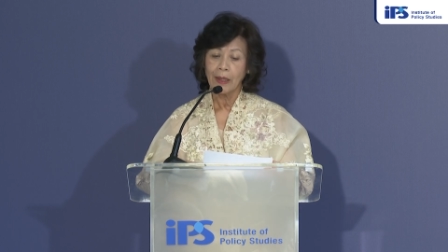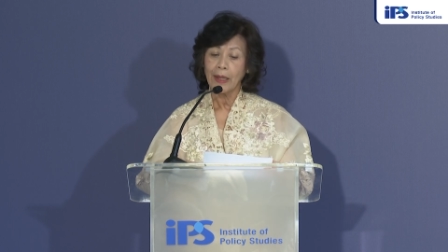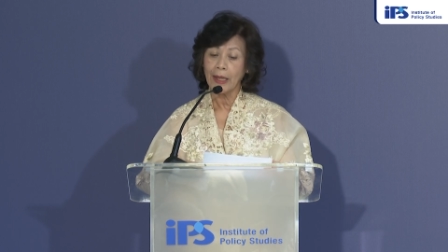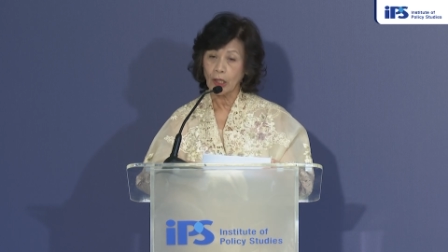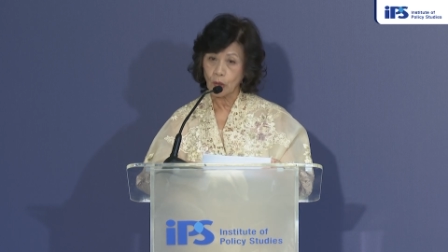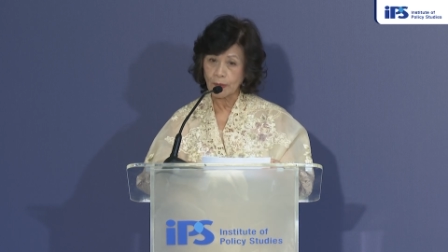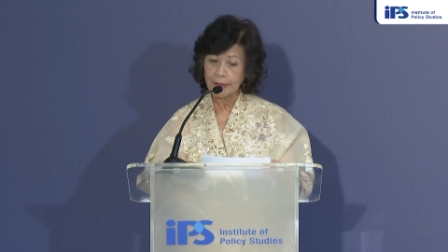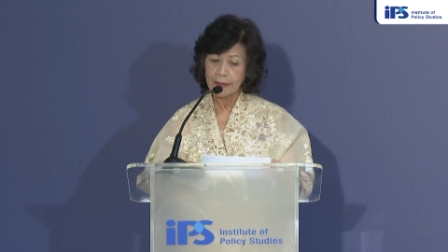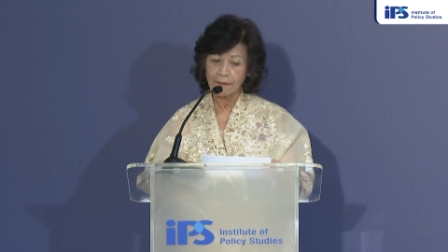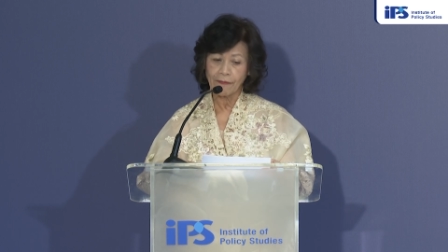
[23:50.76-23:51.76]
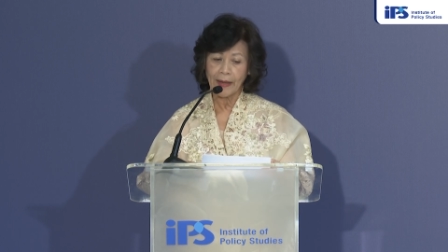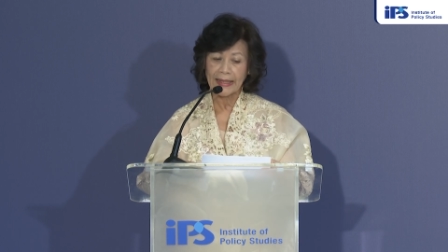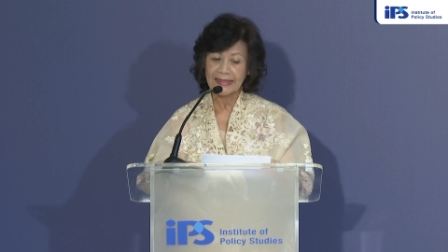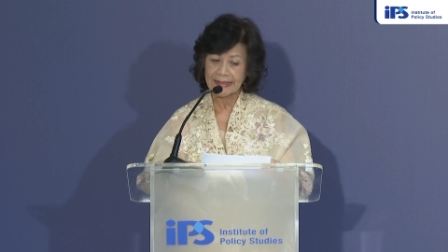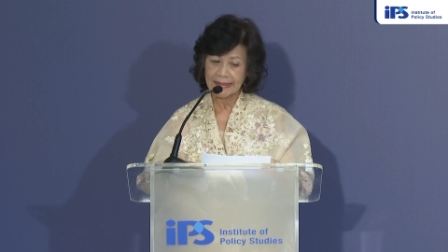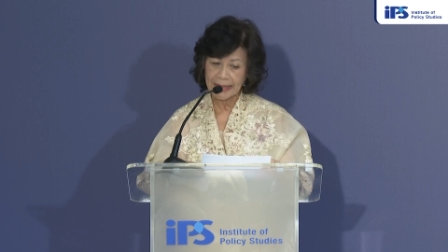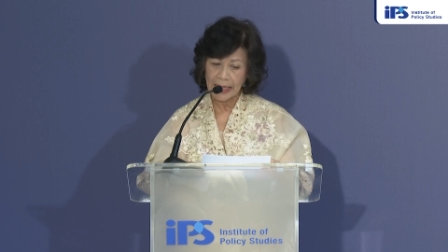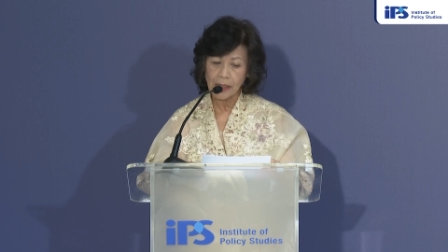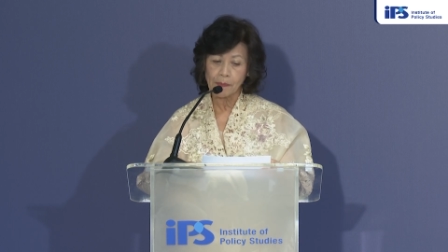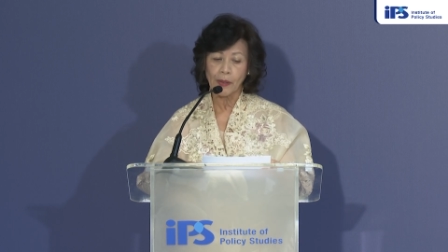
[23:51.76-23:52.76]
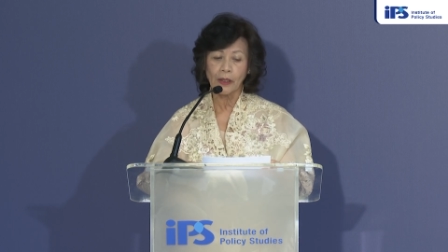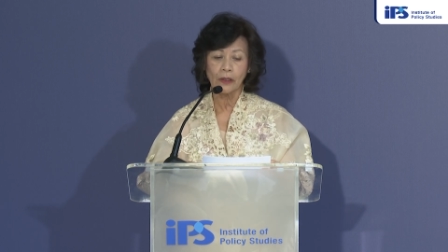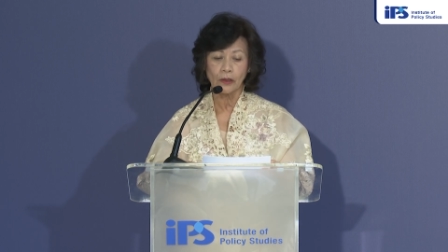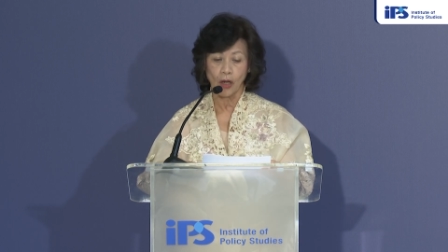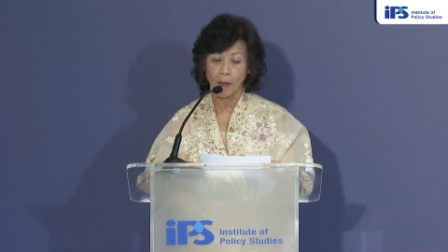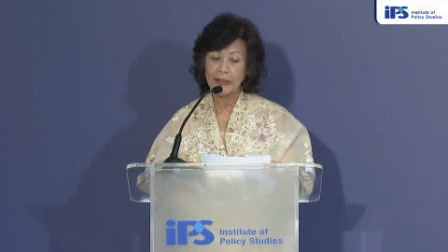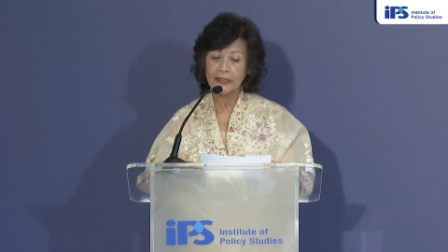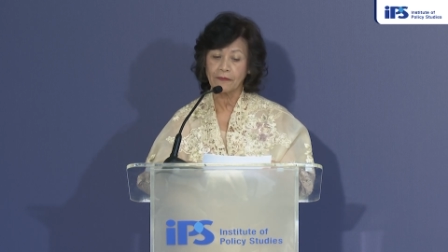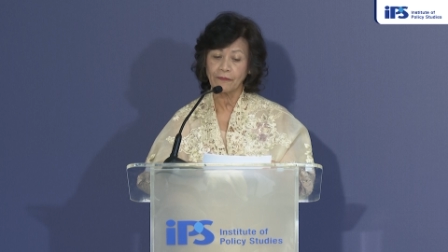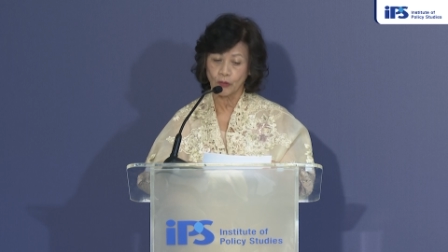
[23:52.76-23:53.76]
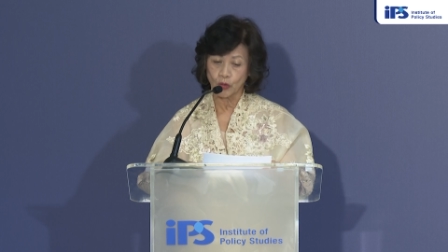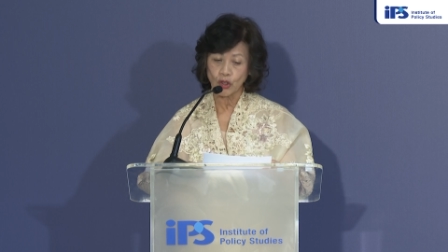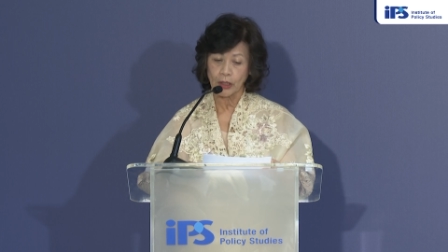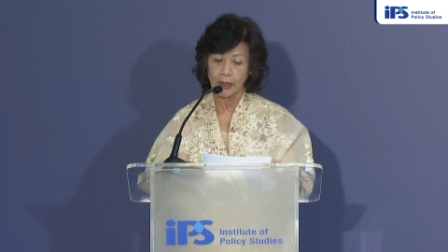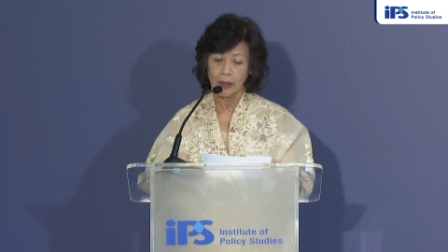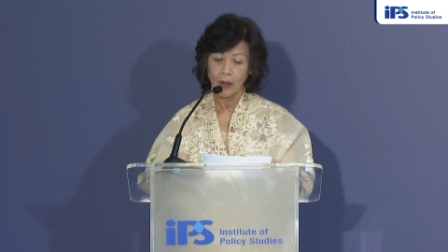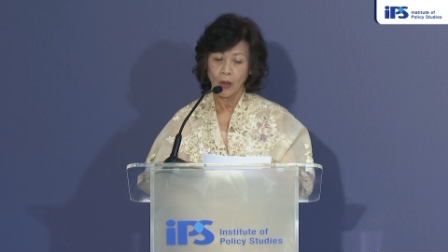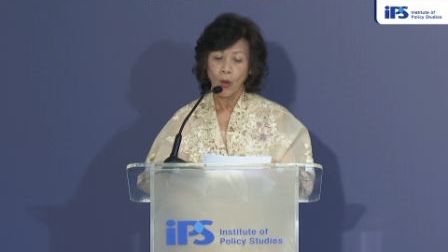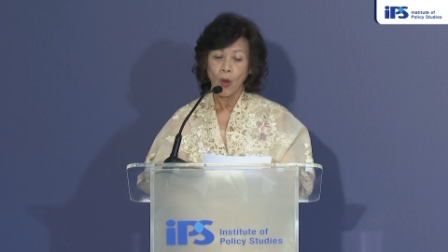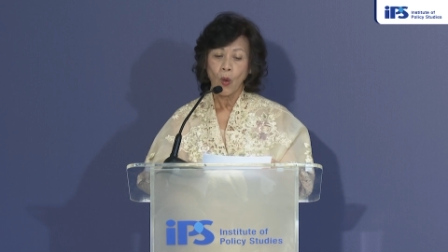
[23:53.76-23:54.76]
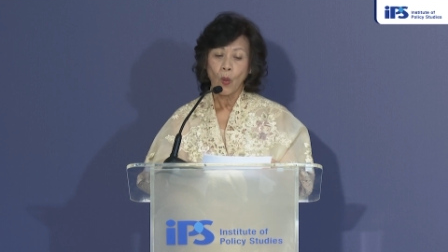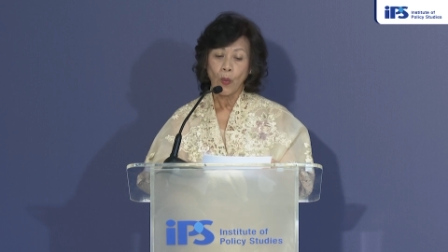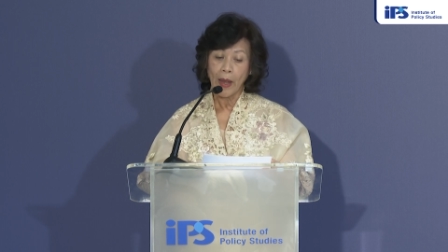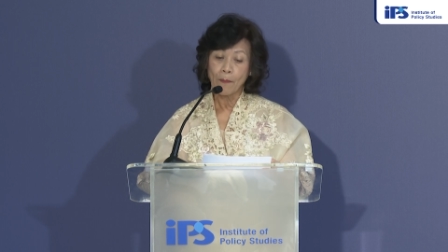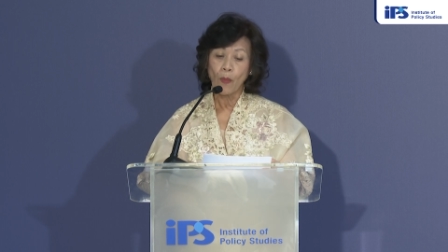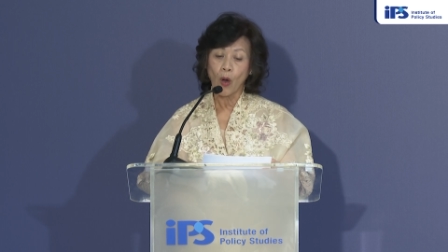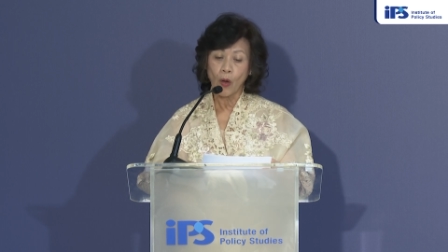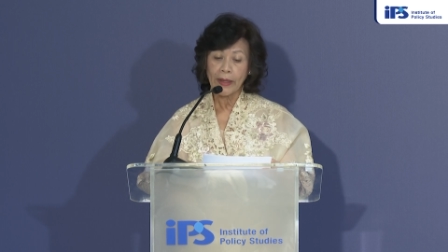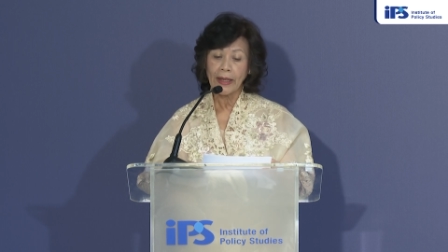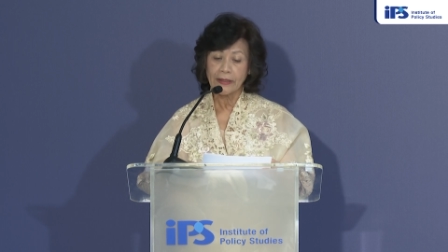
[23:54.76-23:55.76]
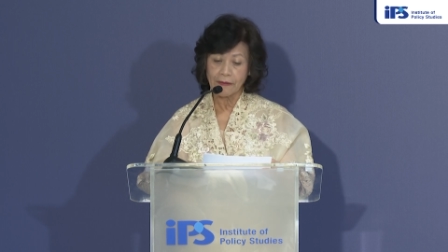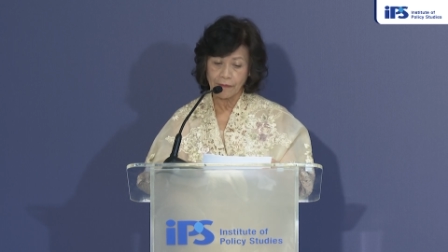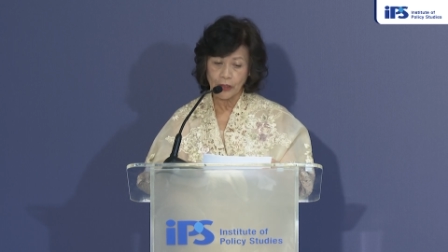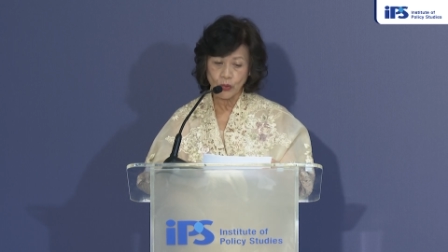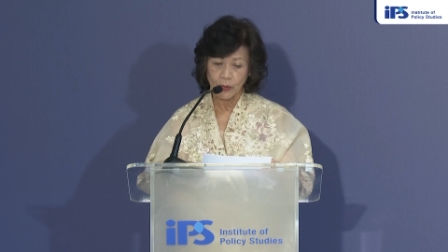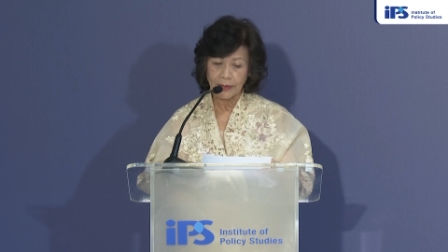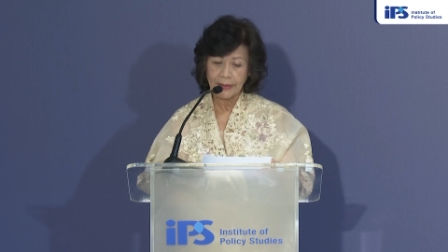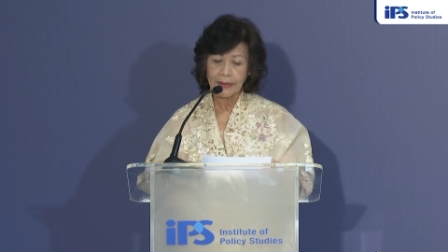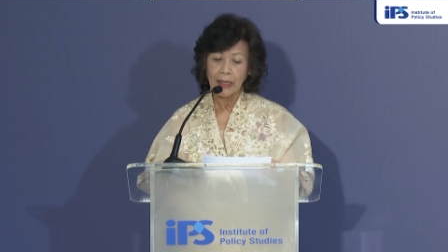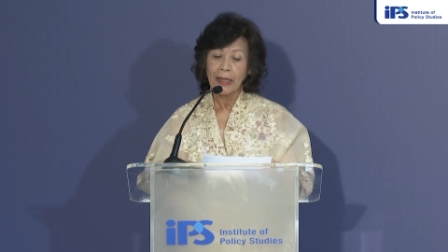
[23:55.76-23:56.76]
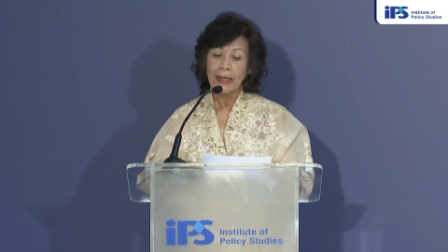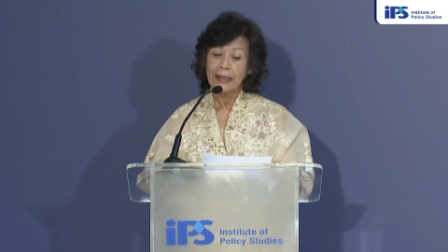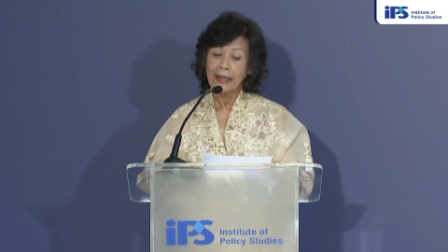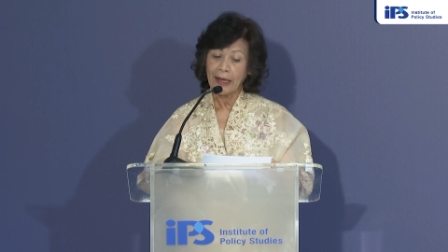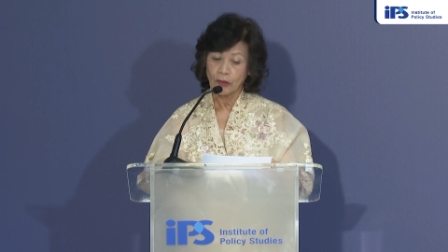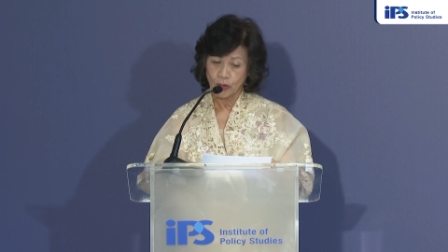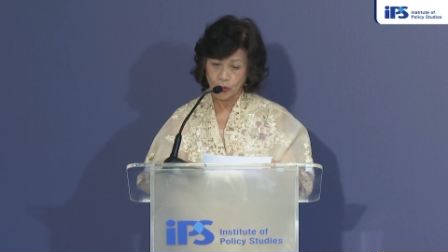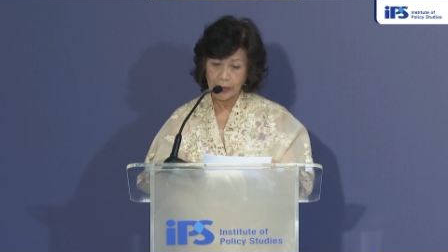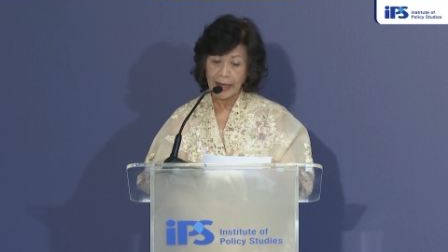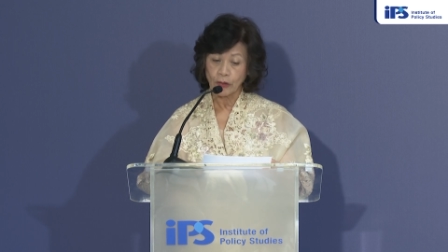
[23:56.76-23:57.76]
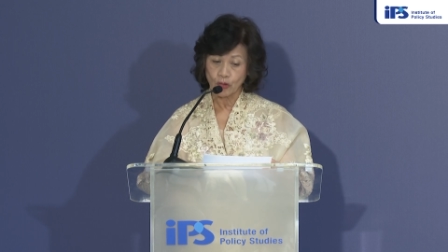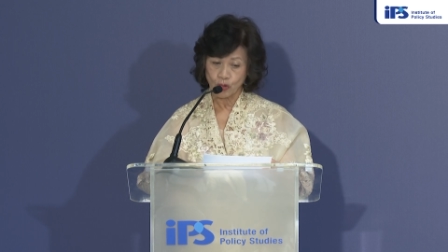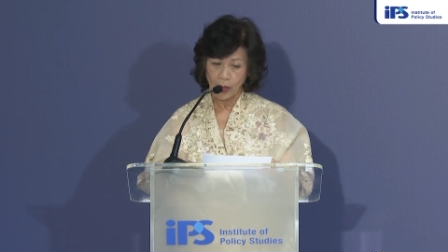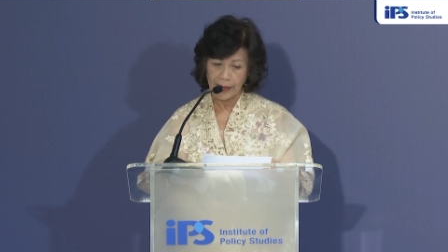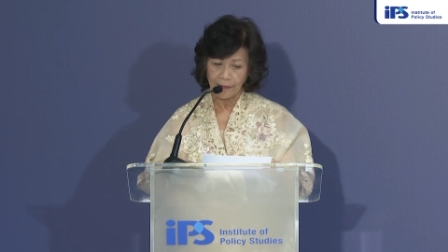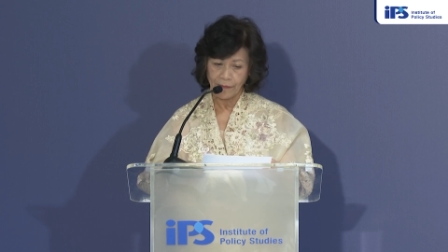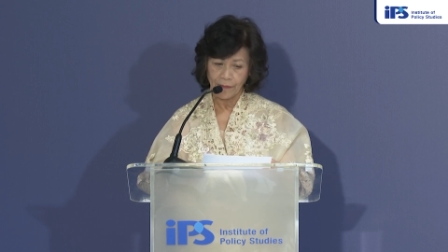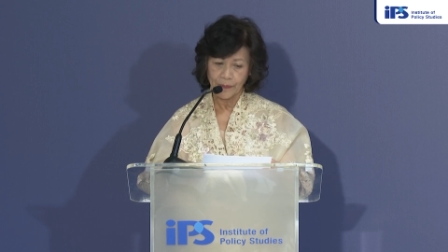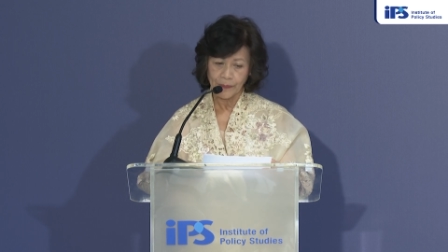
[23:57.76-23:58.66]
inclusive, and sustainable normative future where more individuals can thrive.